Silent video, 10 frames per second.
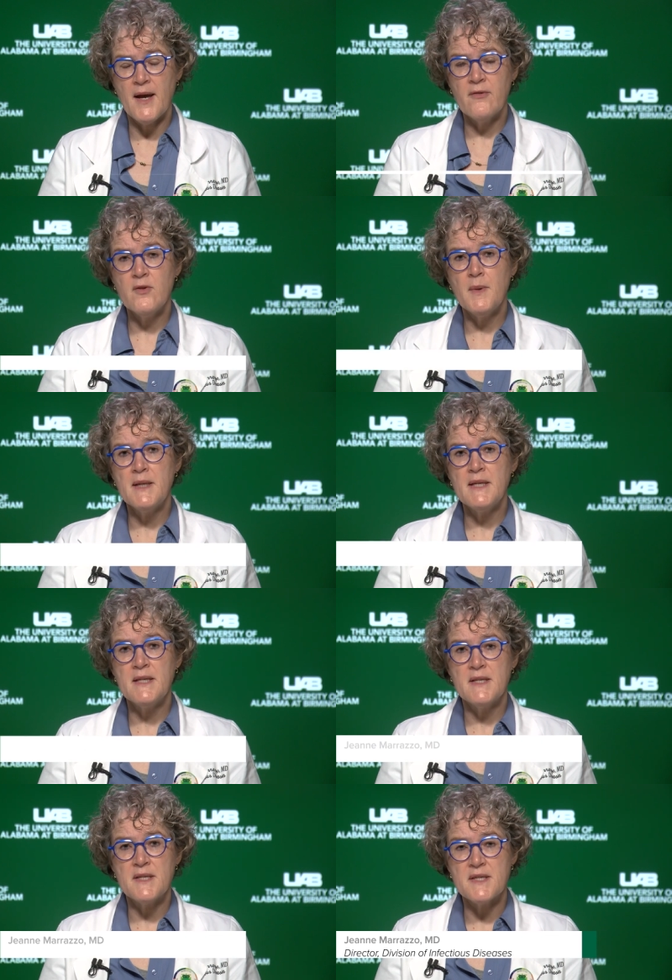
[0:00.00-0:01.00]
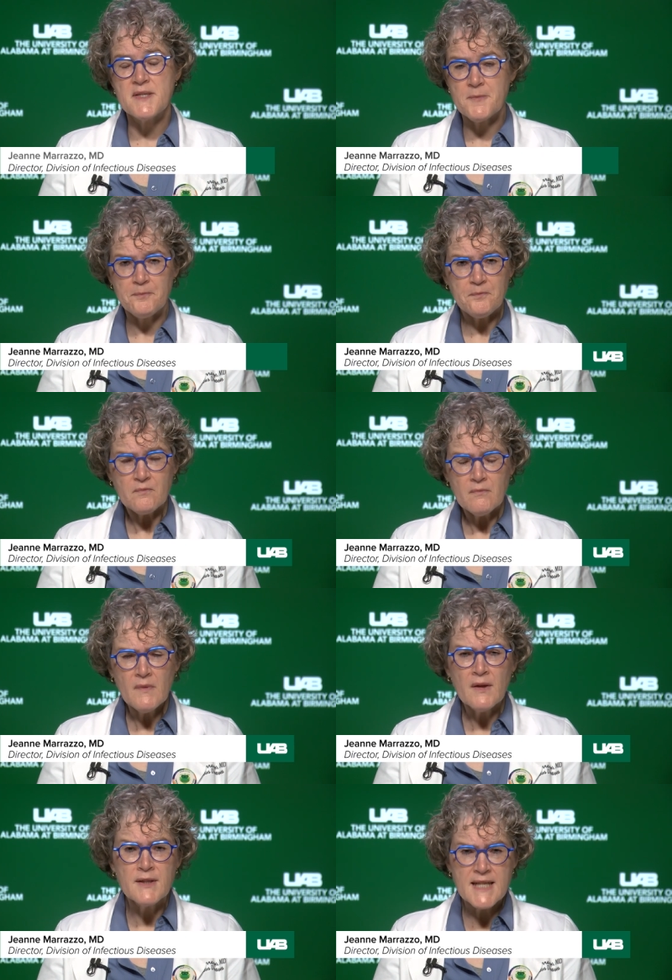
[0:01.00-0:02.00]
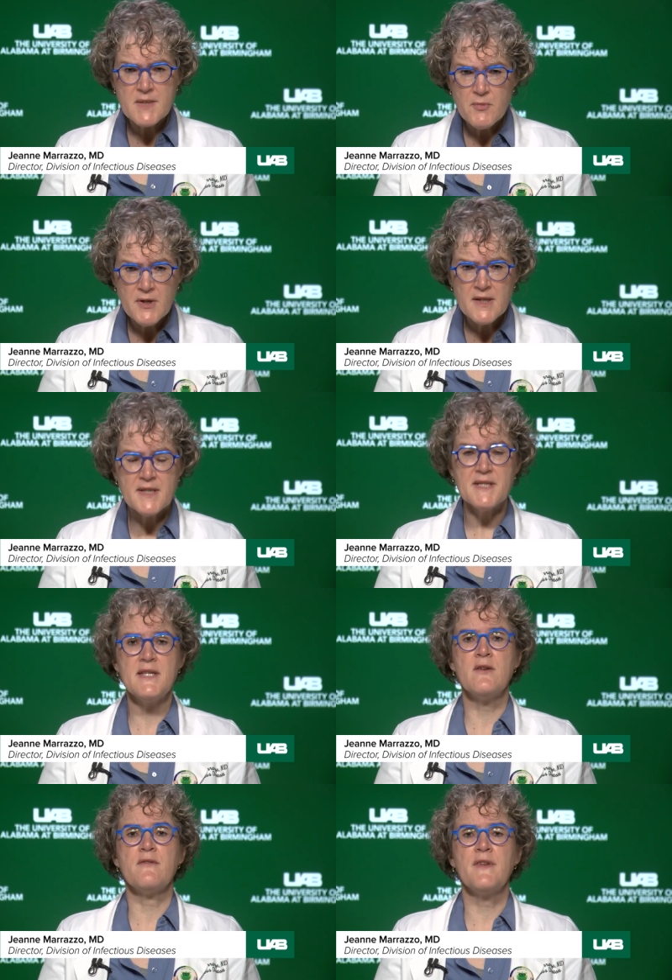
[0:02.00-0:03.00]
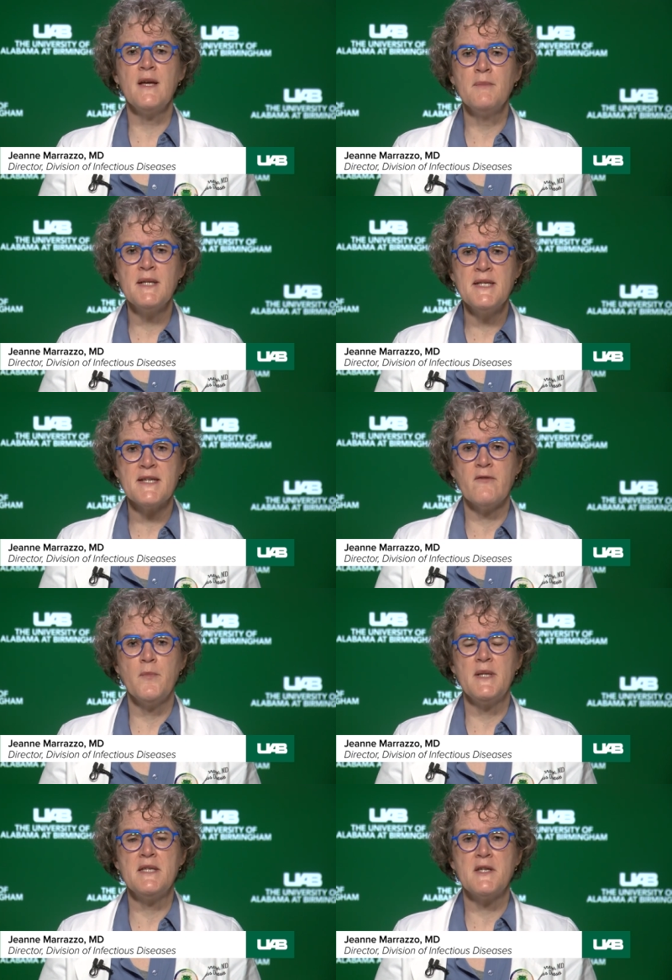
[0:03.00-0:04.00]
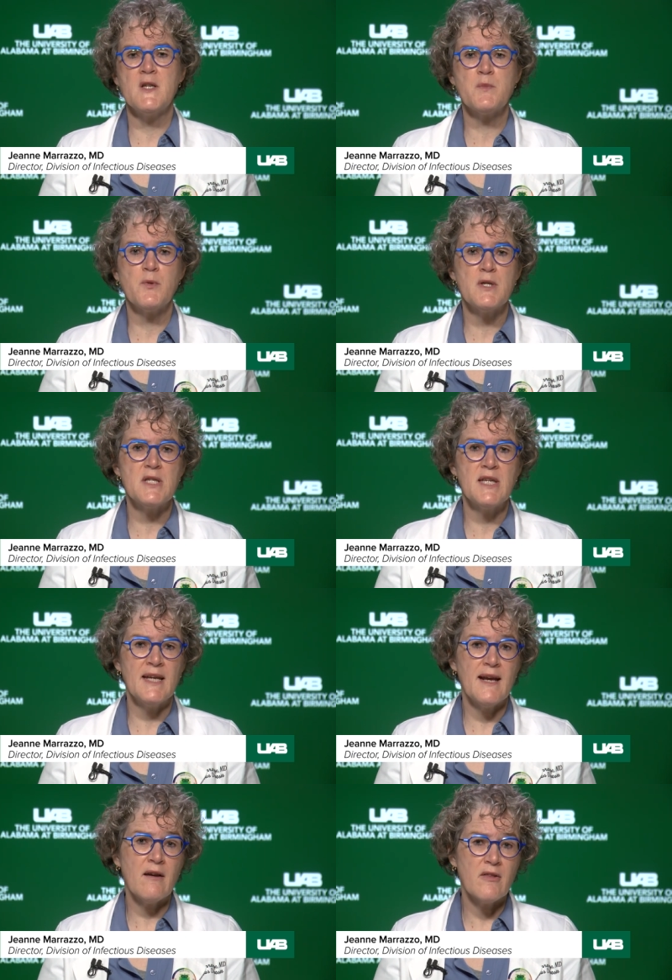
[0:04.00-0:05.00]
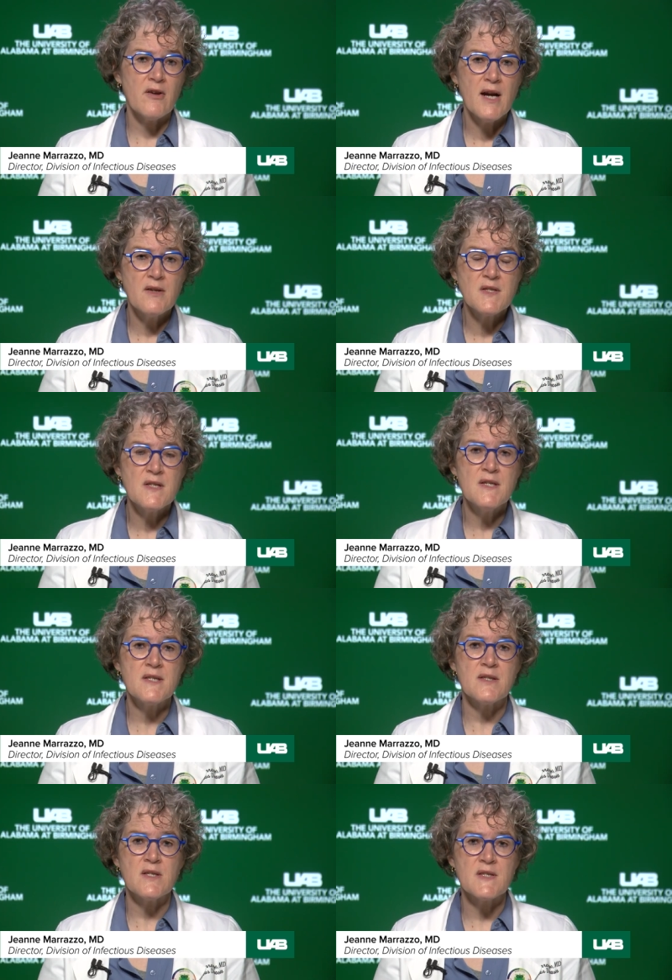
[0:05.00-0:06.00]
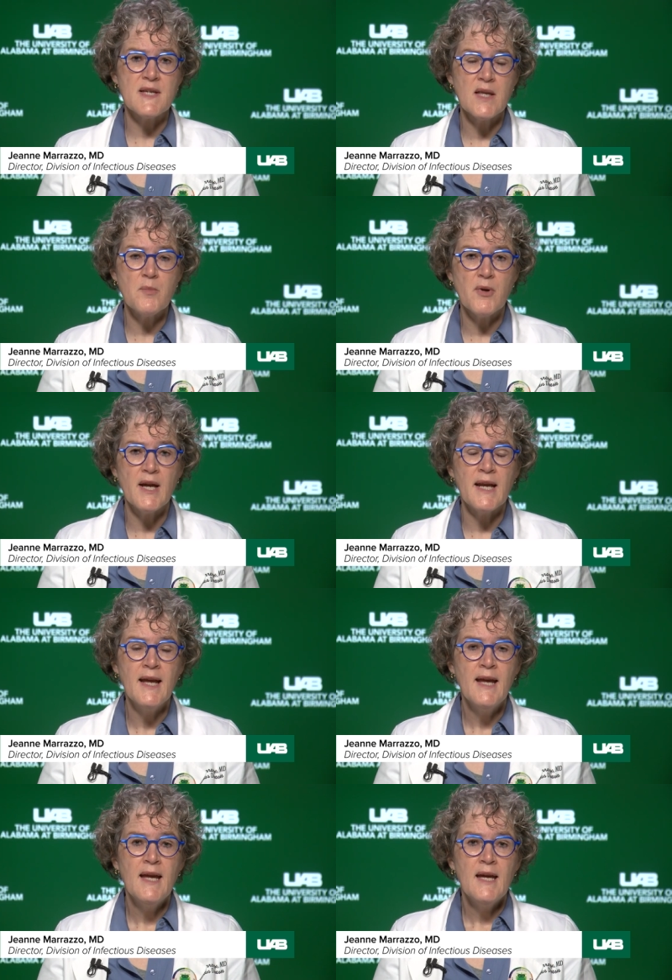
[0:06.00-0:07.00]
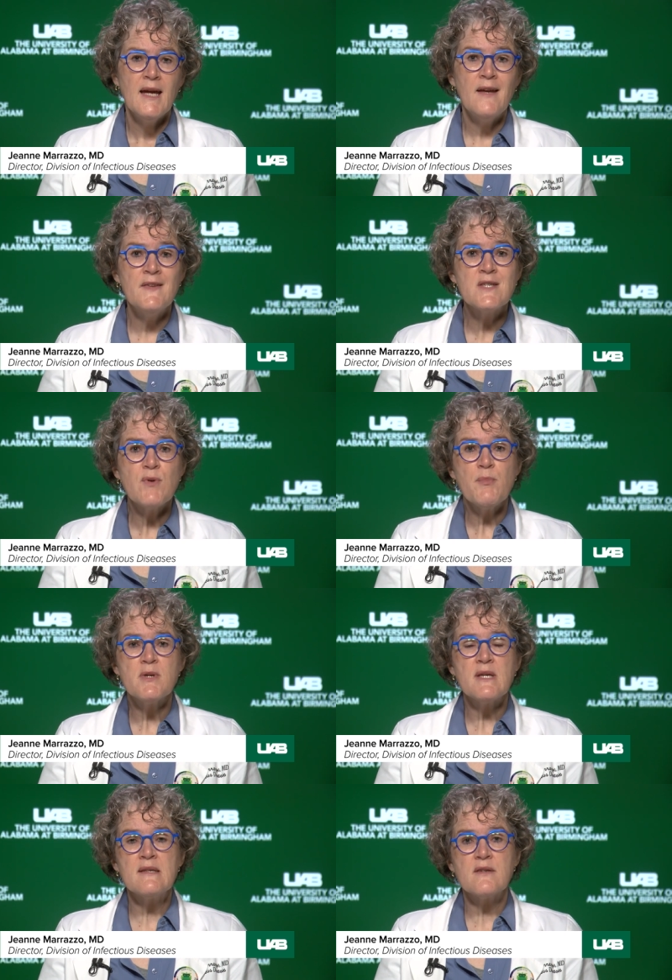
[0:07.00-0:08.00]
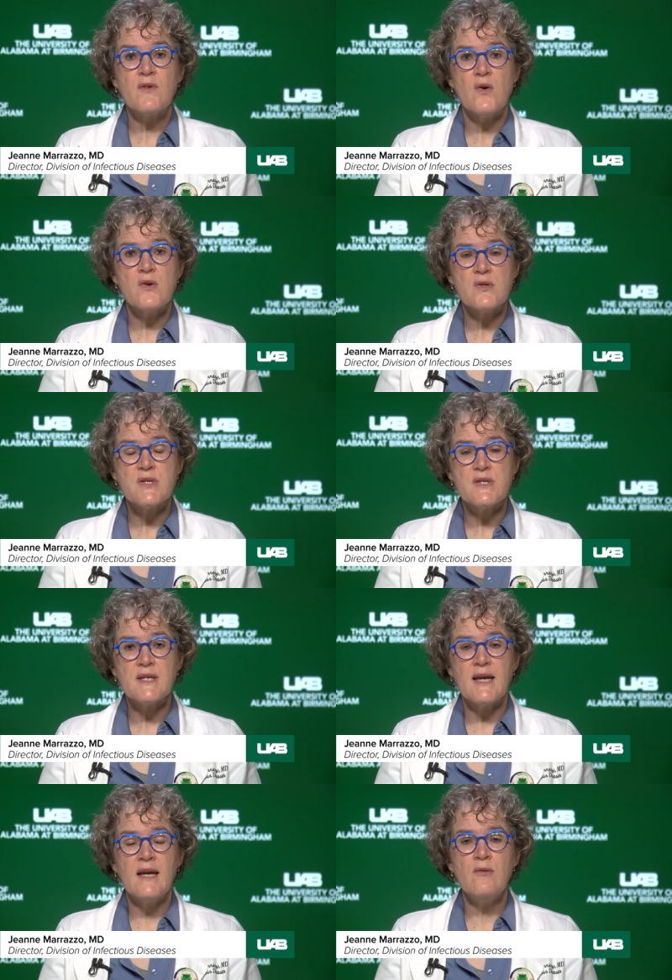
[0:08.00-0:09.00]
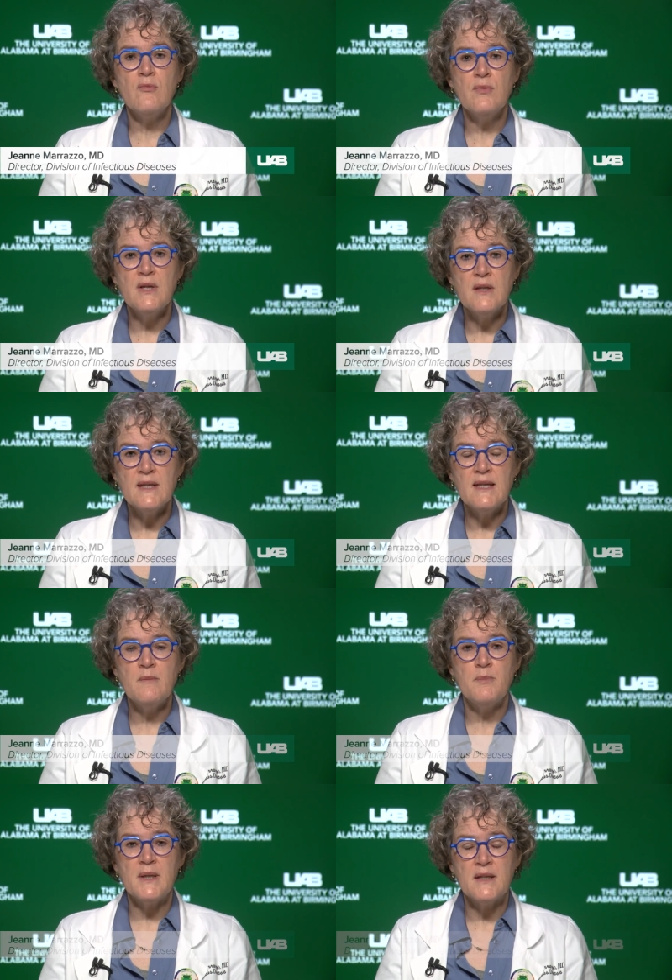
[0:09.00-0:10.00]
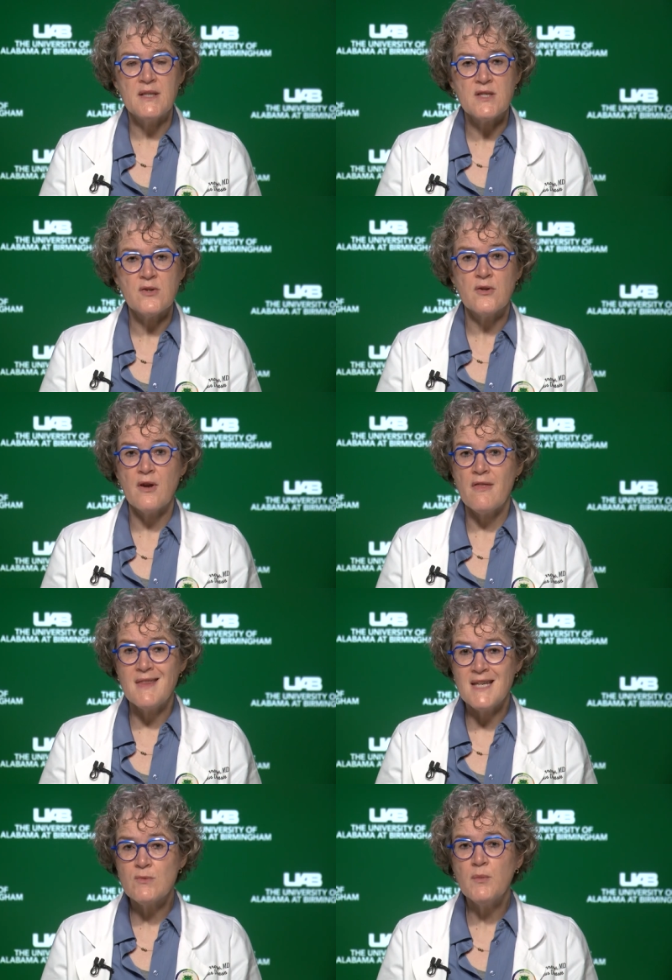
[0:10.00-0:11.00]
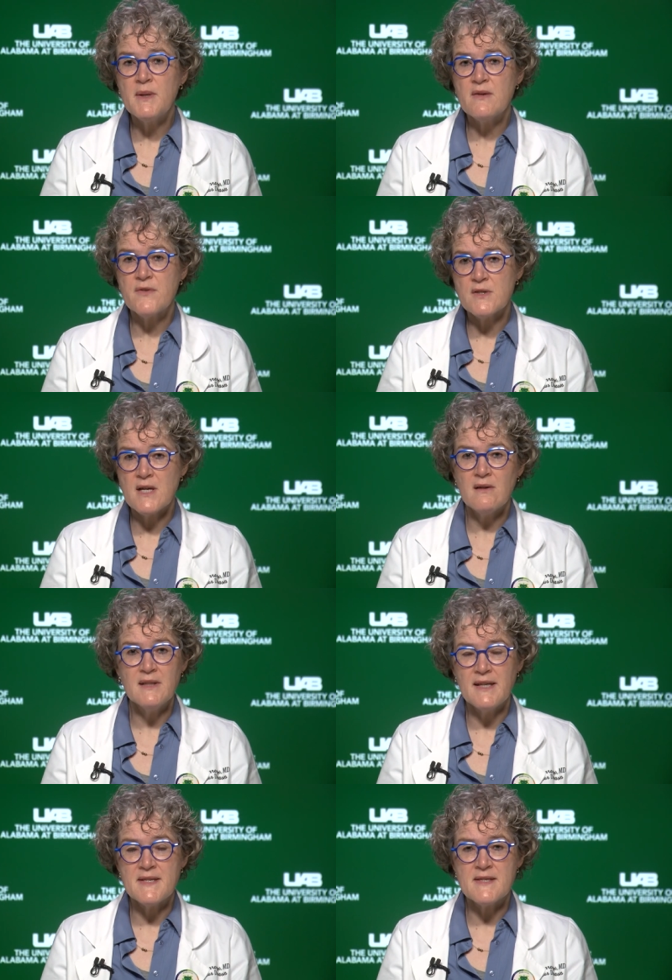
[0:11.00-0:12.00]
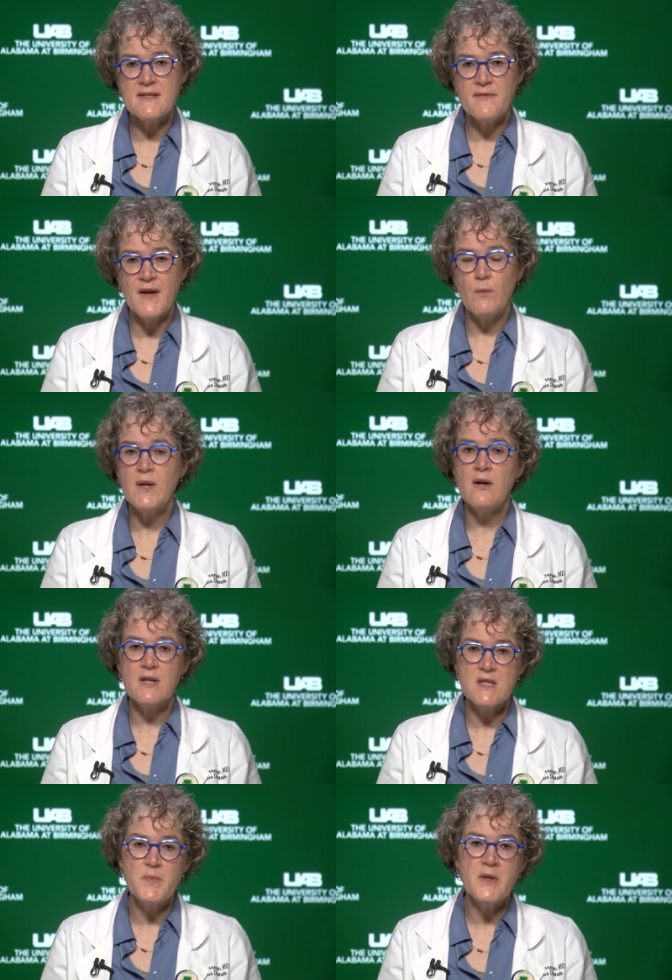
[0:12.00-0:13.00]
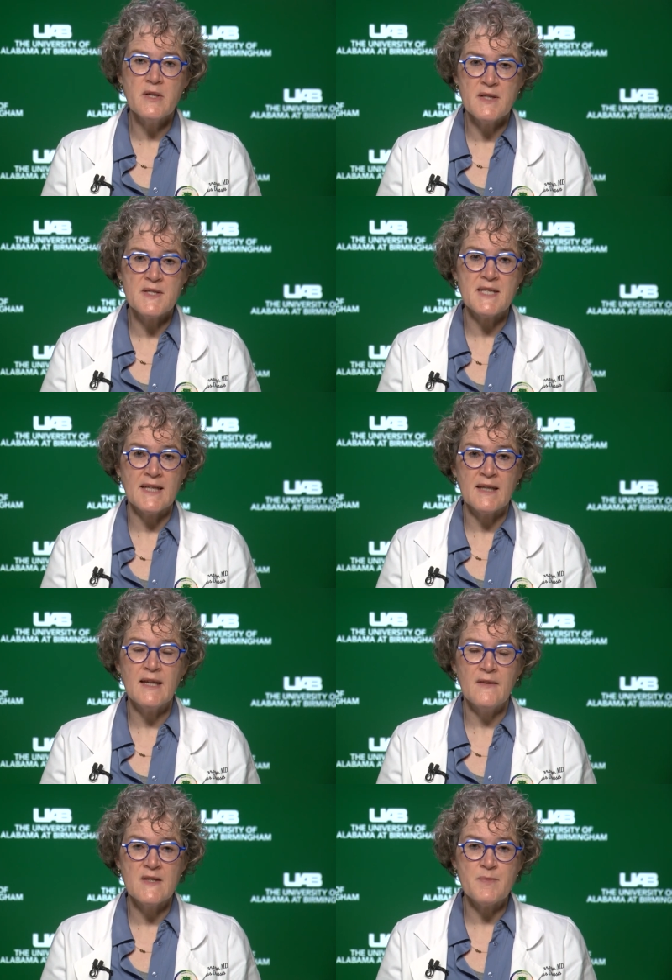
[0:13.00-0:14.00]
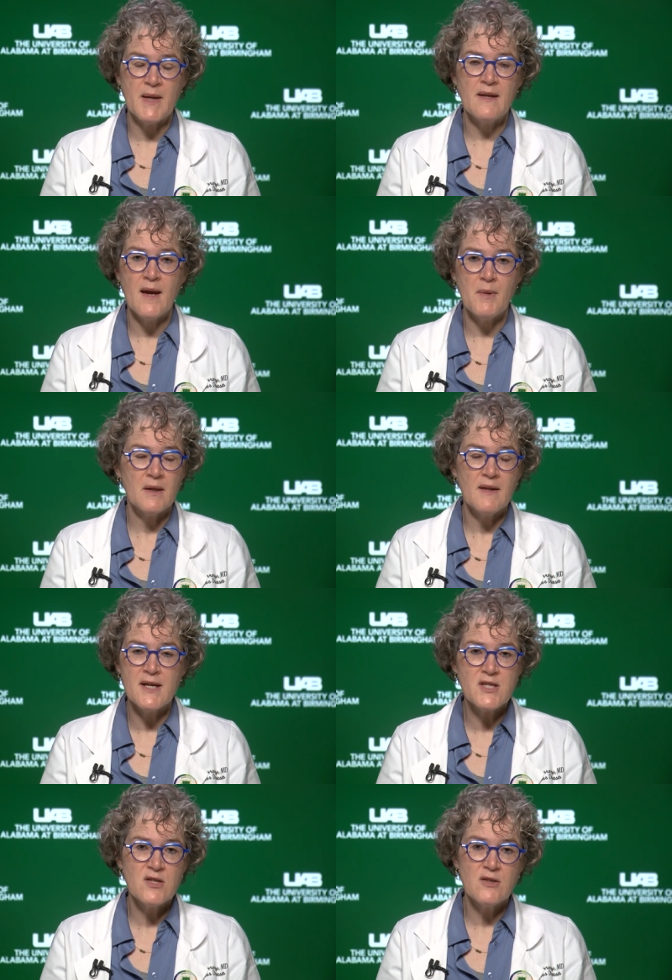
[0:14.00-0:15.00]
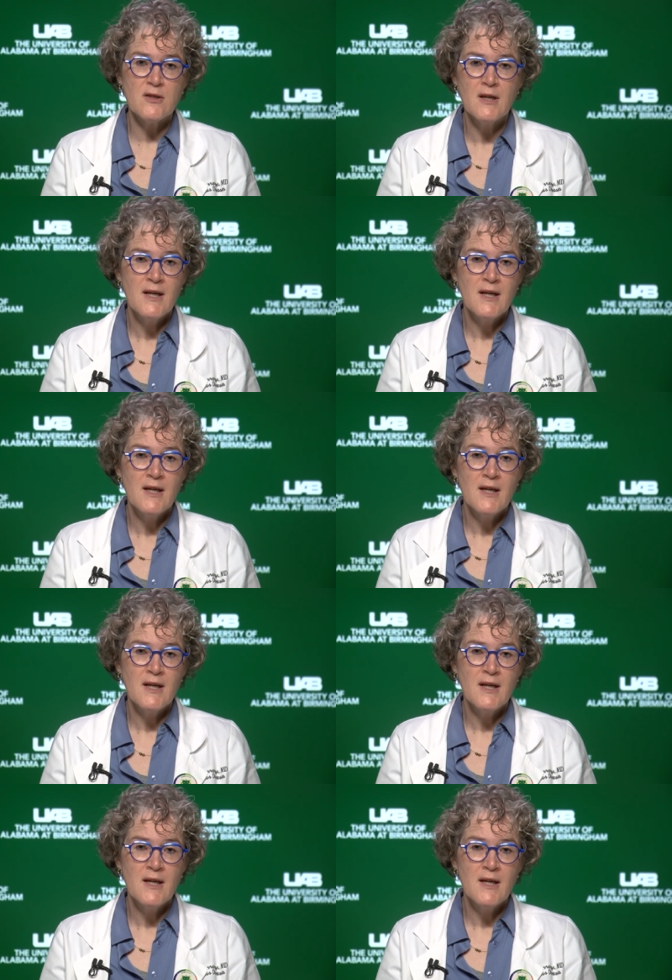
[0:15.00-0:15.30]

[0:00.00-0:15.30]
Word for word: everybody is desperate to see their families, everybody's desperate to get out of their houses and to celebrate. And this represents, of course, a really big concern. These will be the first holidays that we are experiencing in this pandemic. Last year,